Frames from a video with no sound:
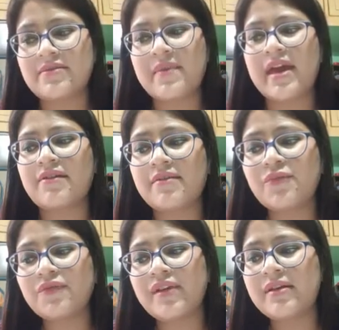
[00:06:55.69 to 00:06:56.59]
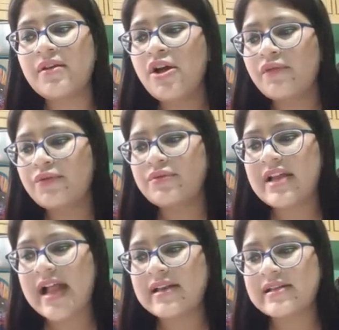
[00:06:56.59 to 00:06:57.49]
Removing food
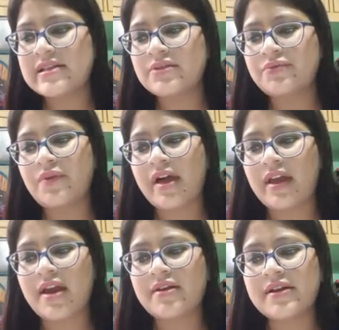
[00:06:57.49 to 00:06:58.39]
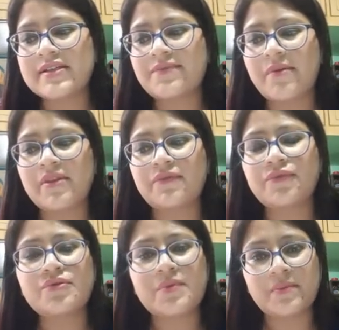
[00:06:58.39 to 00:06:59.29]
handlers who are carriers from the
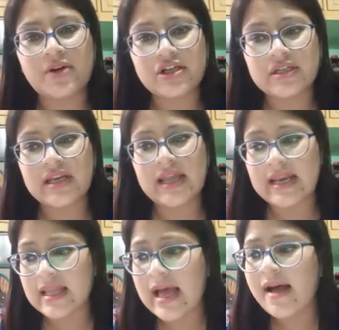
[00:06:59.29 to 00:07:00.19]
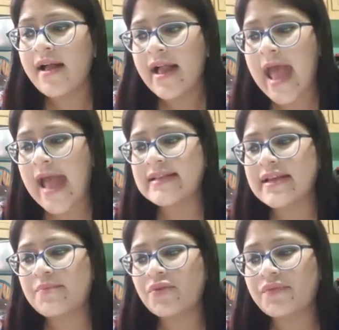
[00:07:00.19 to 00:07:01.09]
food preparation area and
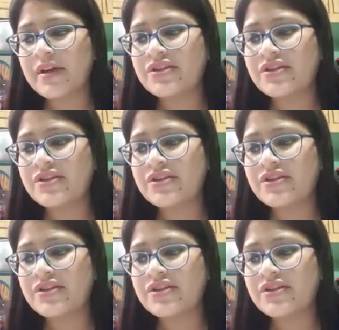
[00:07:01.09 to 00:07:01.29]
improving